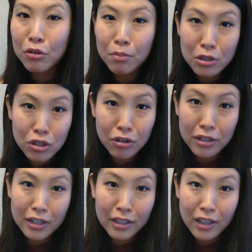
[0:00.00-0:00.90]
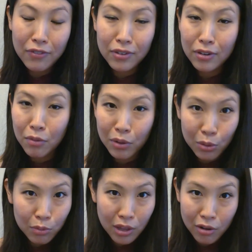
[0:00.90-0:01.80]
through maternity leave and going
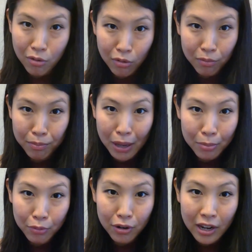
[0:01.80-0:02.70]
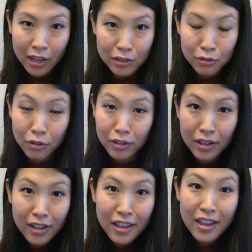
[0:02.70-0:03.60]
through that whole paperwork hassle
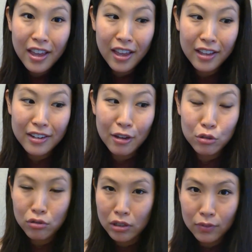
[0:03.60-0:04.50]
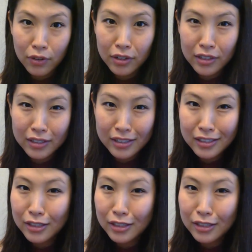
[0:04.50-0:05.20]
and how stressful it is.